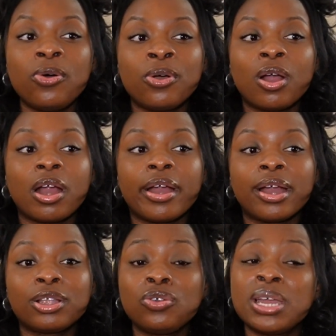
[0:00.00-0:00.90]

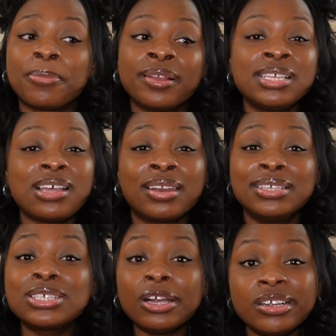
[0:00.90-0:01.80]
or you can bring these on
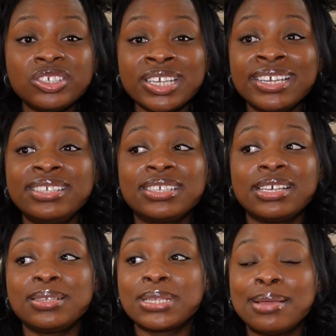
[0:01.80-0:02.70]
excursions
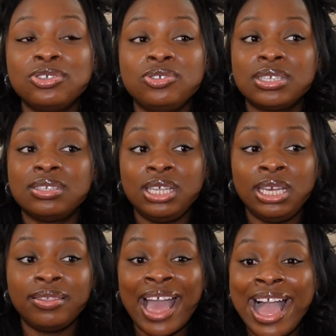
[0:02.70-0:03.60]
because sometimes you just
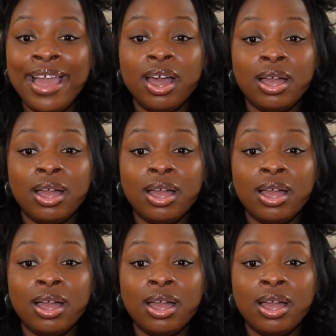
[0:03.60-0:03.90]
need that.